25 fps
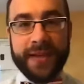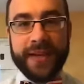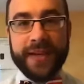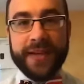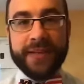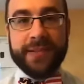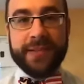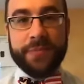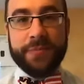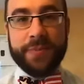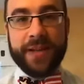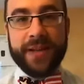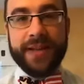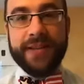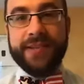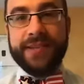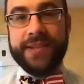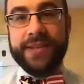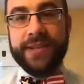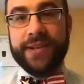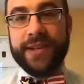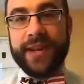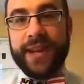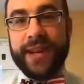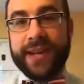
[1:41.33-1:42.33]
It's a place that
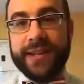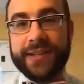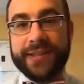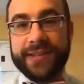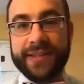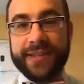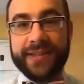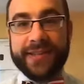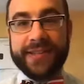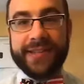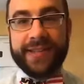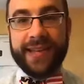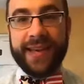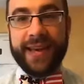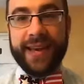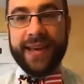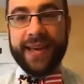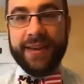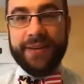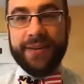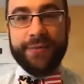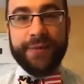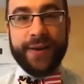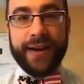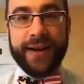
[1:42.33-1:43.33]
you can actually stay.
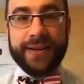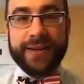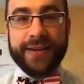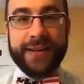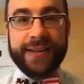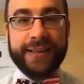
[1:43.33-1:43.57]
In fact,